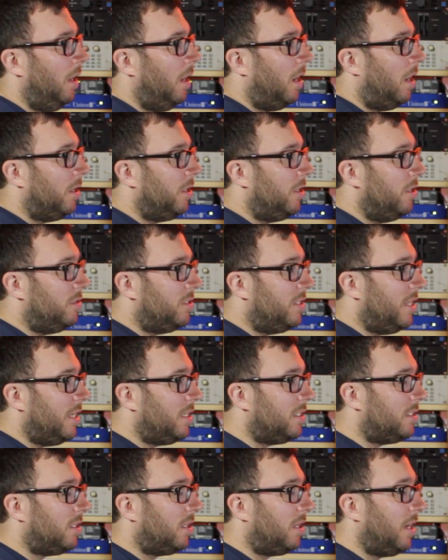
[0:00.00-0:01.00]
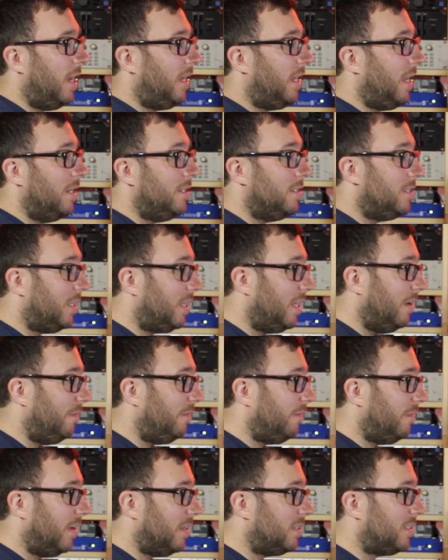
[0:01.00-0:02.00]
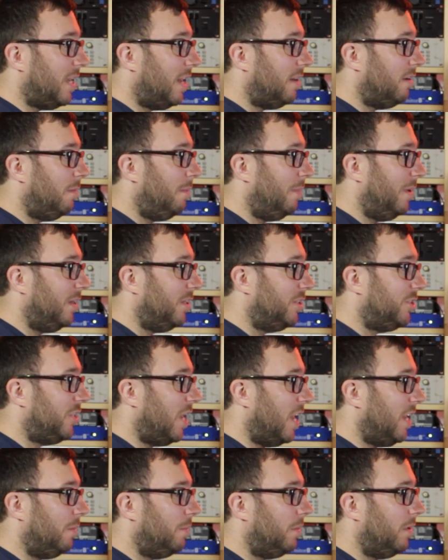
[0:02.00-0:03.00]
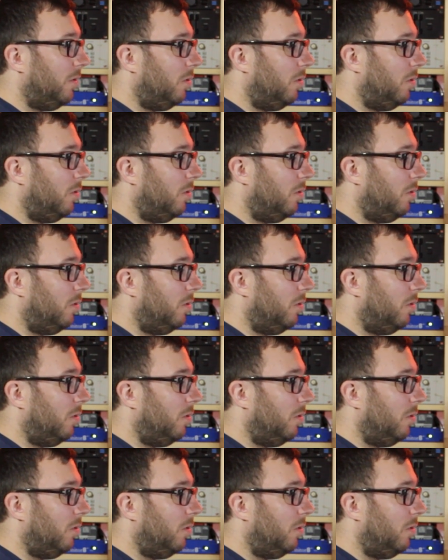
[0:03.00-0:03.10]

I use this to give a sound a bit of shape,